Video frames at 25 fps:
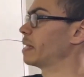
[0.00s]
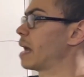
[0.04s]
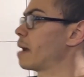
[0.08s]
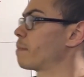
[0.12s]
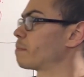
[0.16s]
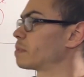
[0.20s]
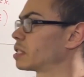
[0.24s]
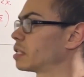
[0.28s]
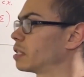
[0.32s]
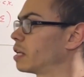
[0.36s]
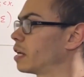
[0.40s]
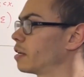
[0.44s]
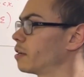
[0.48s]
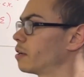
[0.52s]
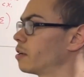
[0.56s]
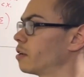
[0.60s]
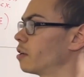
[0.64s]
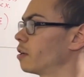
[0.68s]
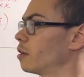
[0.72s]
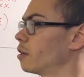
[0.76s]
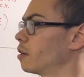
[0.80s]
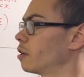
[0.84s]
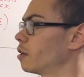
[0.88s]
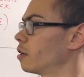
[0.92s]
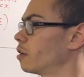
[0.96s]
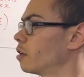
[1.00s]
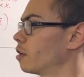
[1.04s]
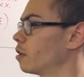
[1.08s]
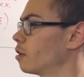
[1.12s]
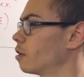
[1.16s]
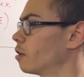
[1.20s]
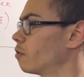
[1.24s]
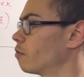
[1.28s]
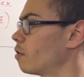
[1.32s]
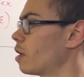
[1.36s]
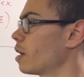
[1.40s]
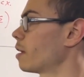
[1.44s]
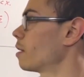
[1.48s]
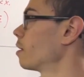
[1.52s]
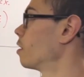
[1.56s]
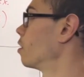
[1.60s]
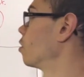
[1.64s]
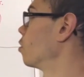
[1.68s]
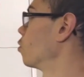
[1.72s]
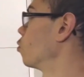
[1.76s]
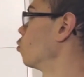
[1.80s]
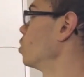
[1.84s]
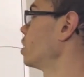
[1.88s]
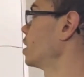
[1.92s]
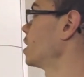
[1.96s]
epsilon, right?
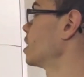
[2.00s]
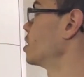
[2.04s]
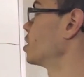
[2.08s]
We can